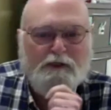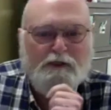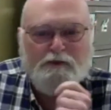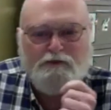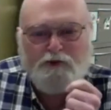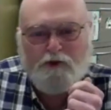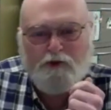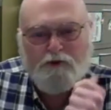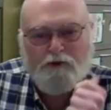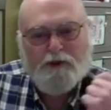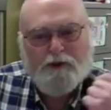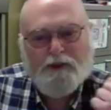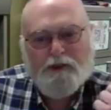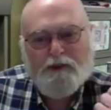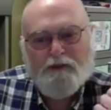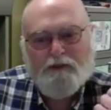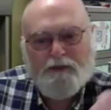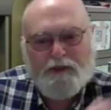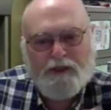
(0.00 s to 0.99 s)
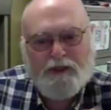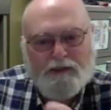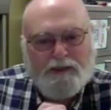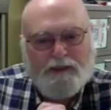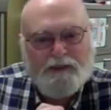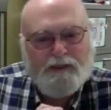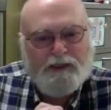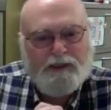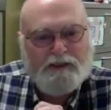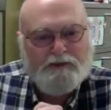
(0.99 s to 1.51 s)
So the
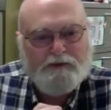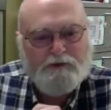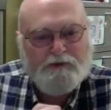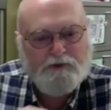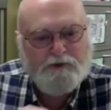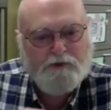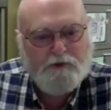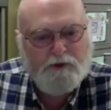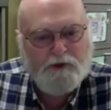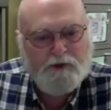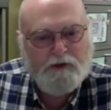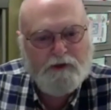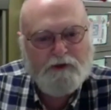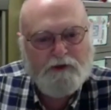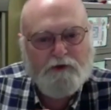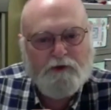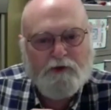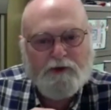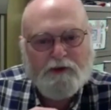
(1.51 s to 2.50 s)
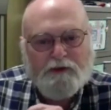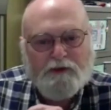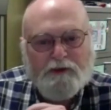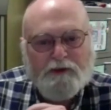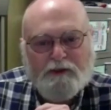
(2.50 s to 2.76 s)
LED licensure in Illinois,